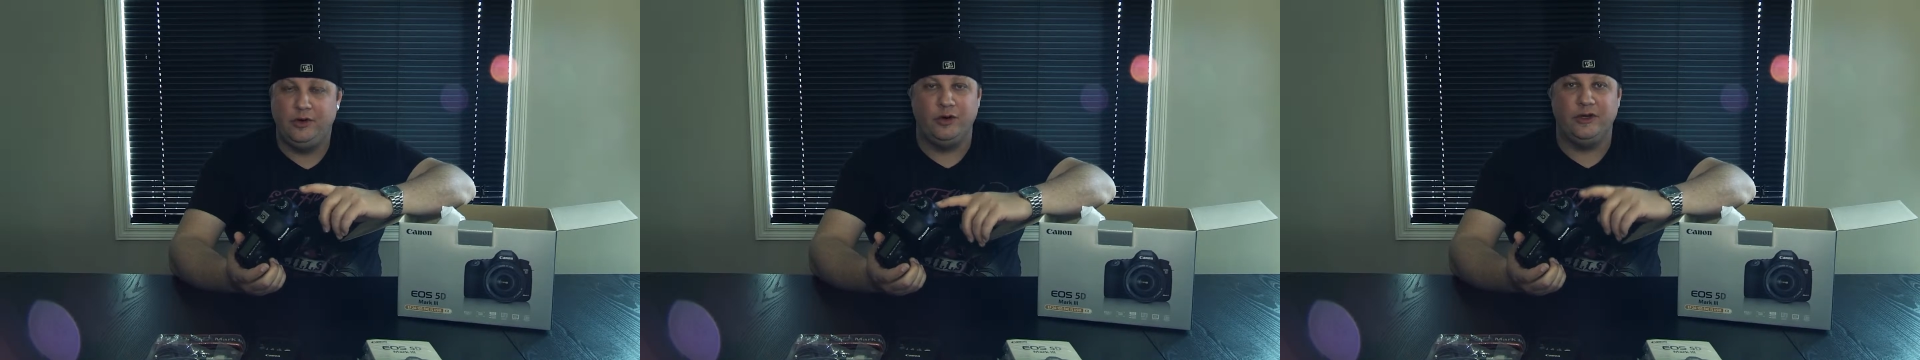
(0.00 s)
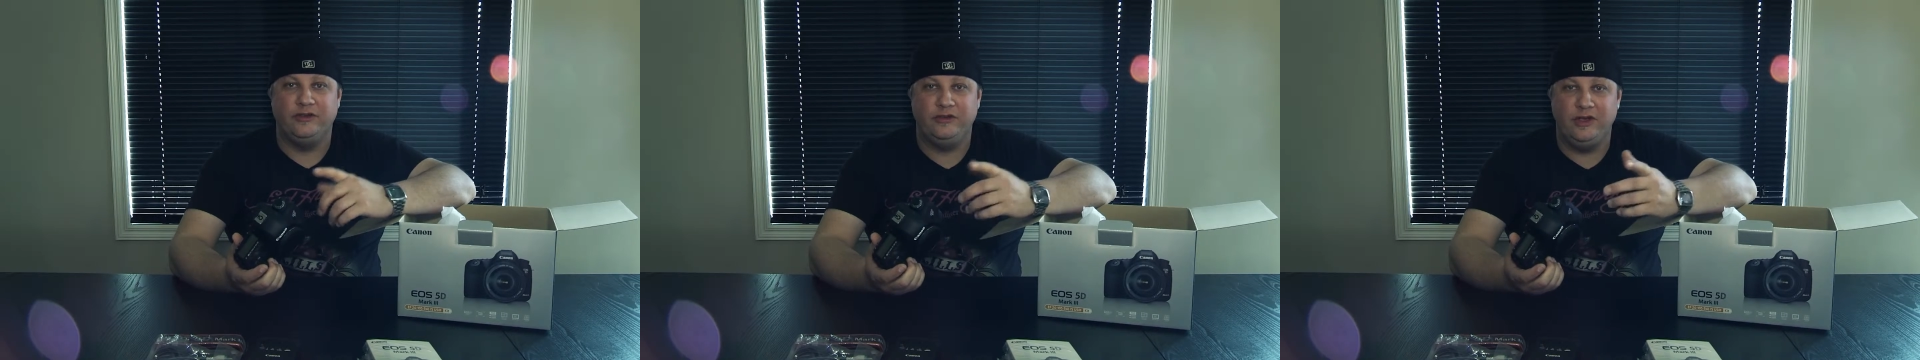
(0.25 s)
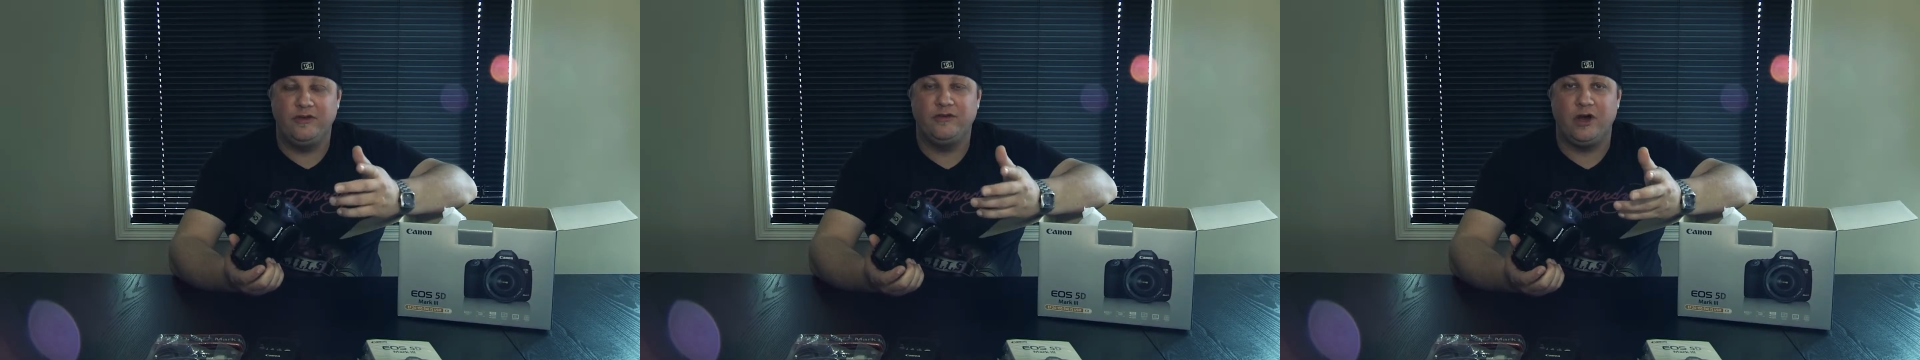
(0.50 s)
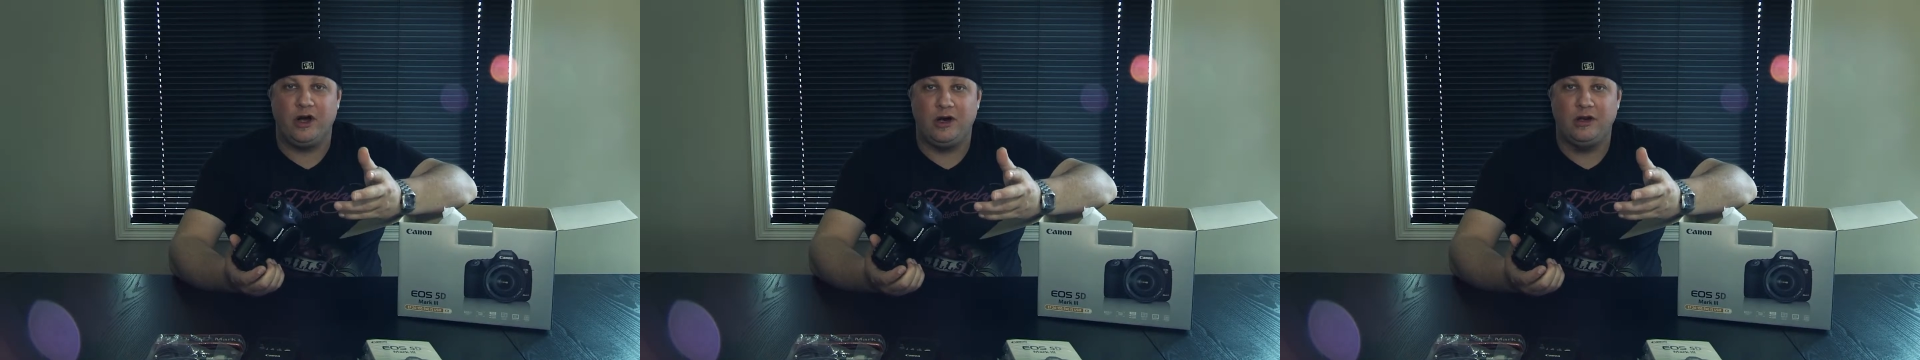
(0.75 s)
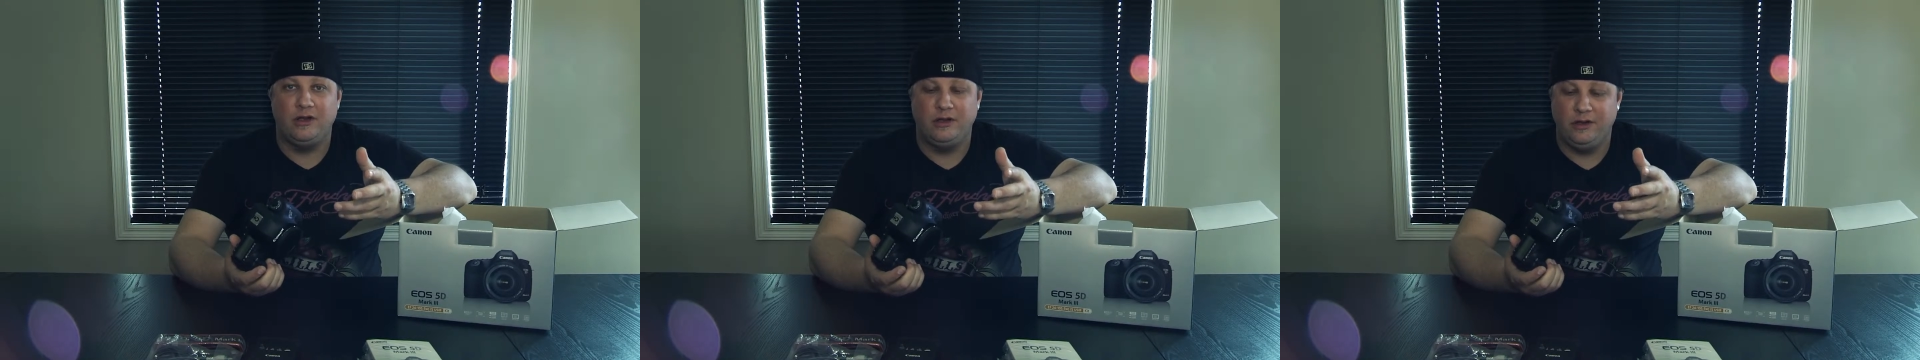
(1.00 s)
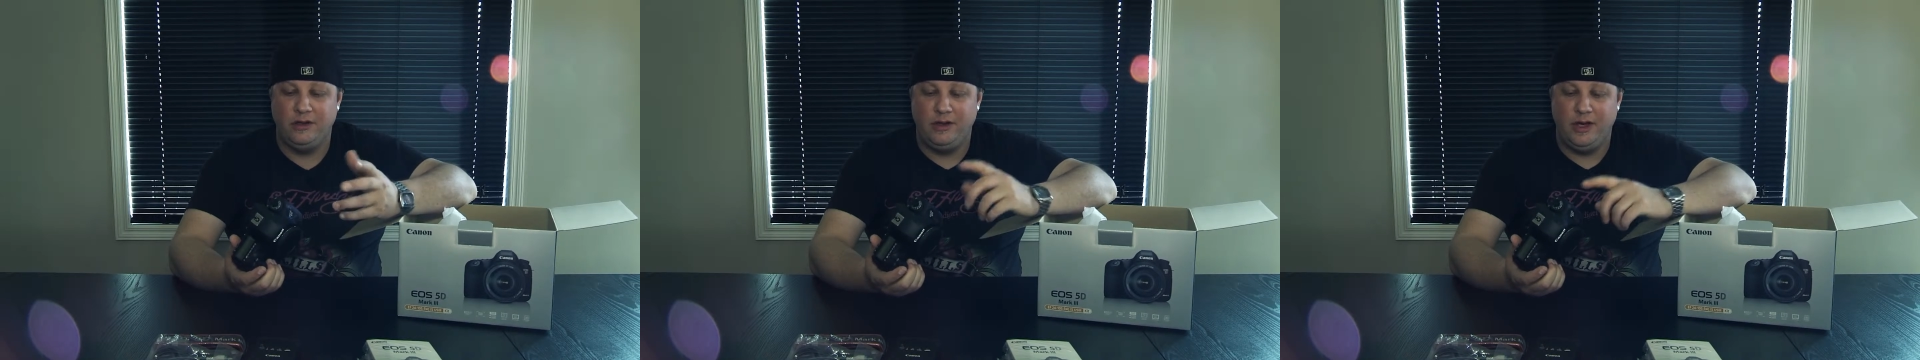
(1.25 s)
CF card.
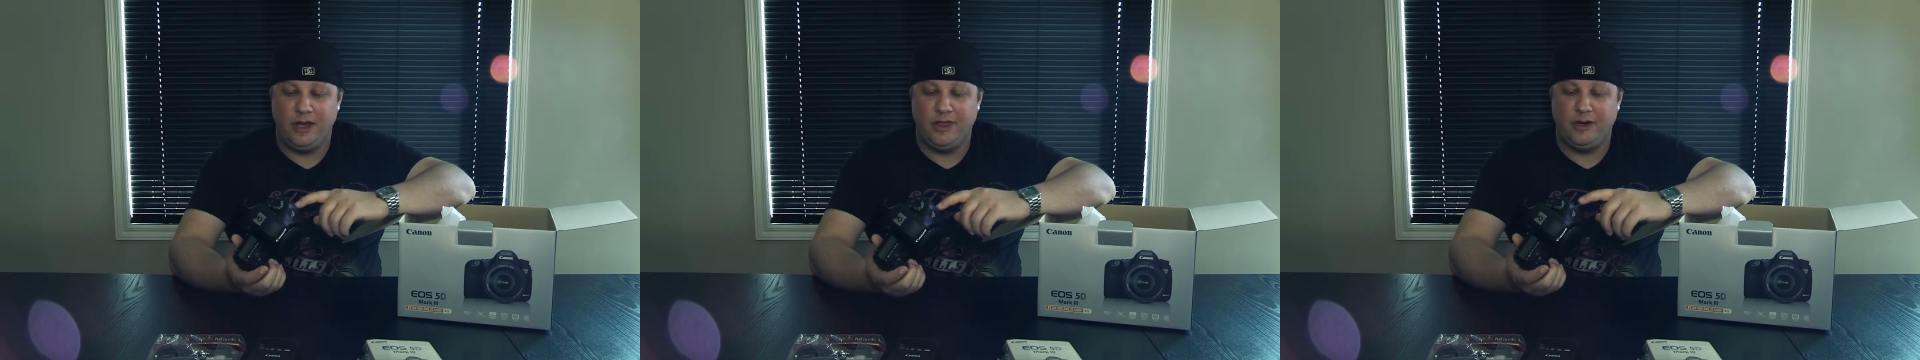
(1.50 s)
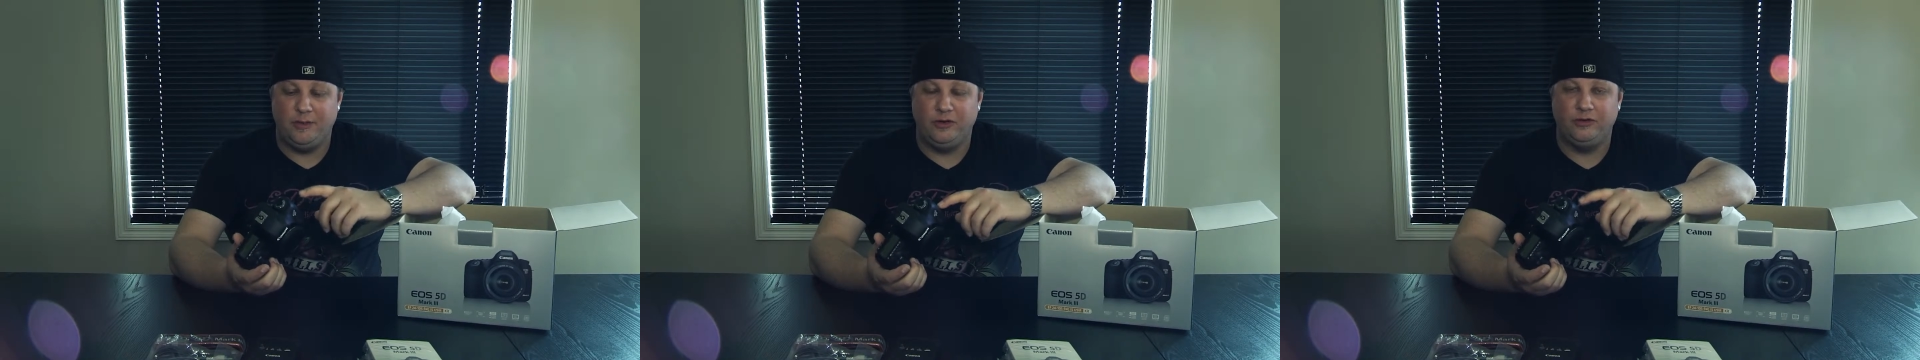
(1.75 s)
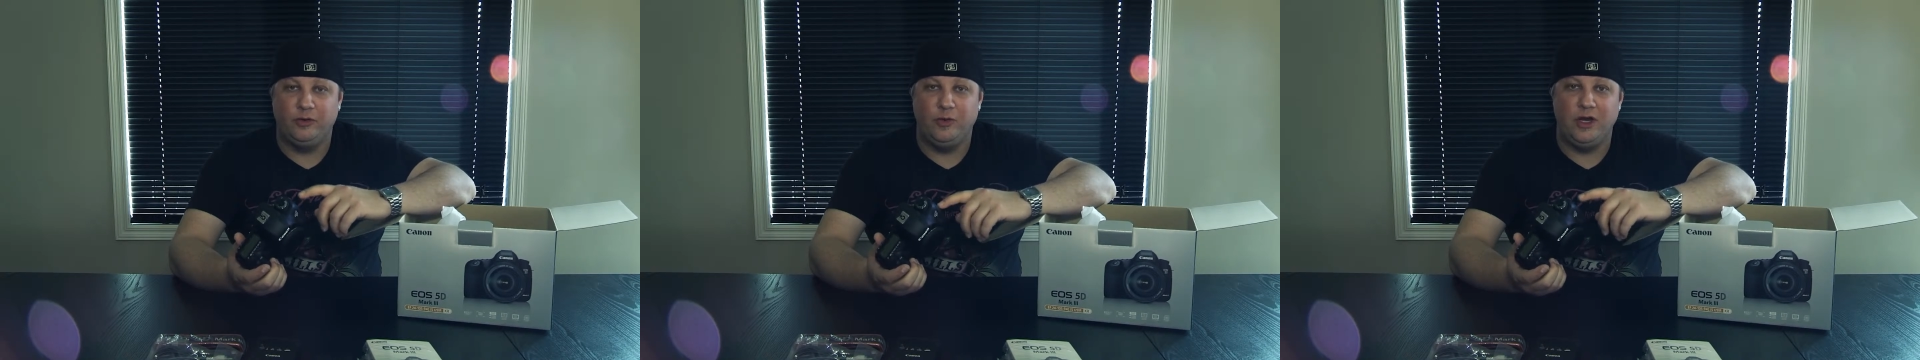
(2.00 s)
And then I'm also